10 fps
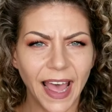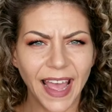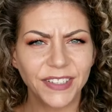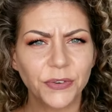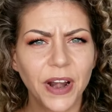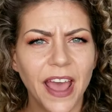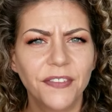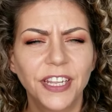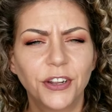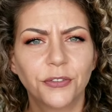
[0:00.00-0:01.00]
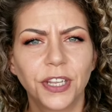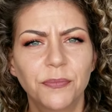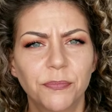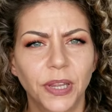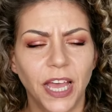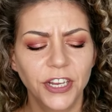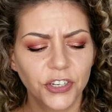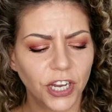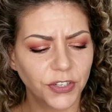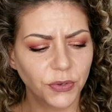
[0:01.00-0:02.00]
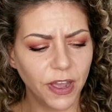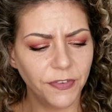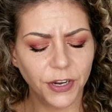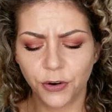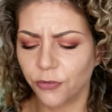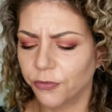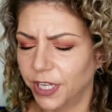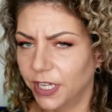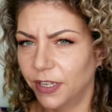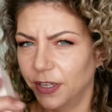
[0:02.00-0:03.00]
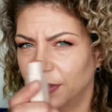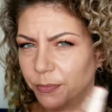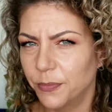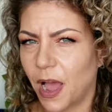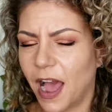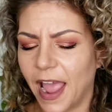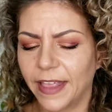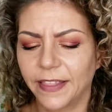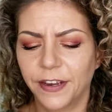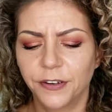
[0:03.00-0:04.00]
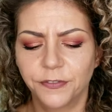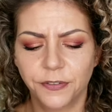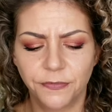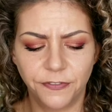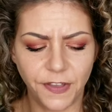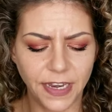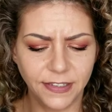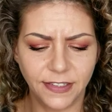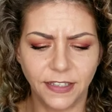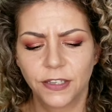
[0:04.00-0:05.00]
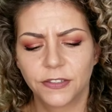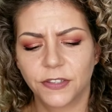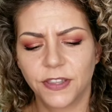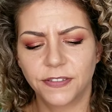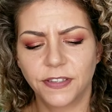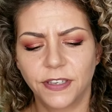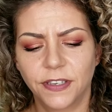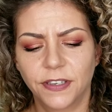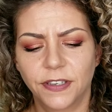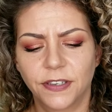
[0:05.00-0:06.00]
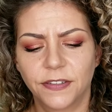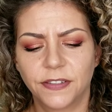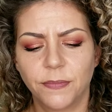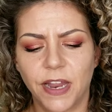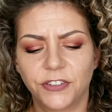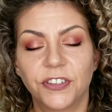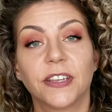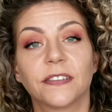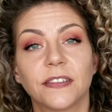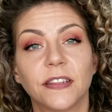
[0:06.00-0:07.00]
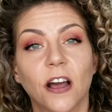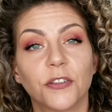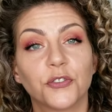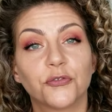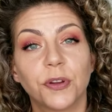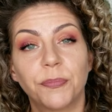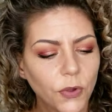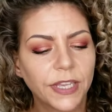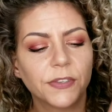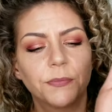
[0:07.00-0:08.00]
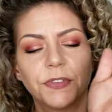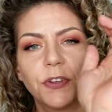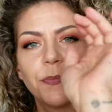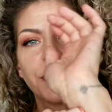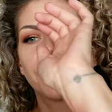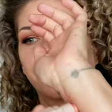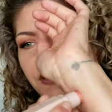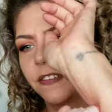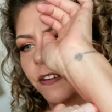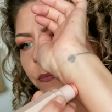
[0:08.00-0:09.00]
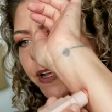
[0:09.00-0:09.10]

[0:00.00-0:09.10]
I don't have any cream blush. I do have a cream highlighter from Fenty. So this is the matchsticks in the color Trippin'. So I'm just gonna put the Fenty on